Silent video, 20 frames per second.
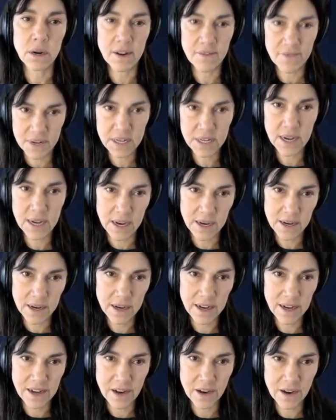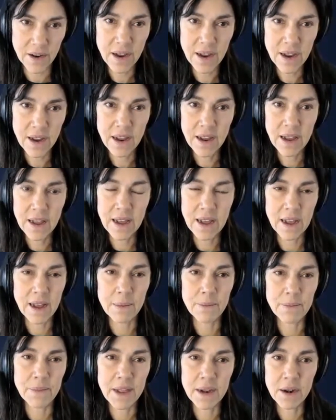glyphosate.
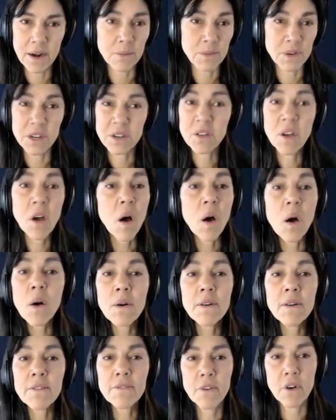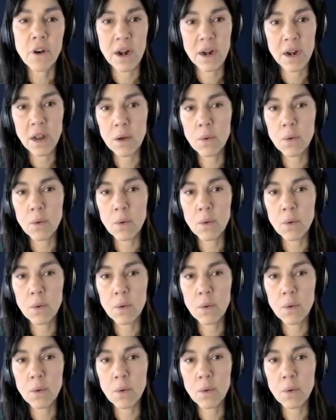And I'm just horrified.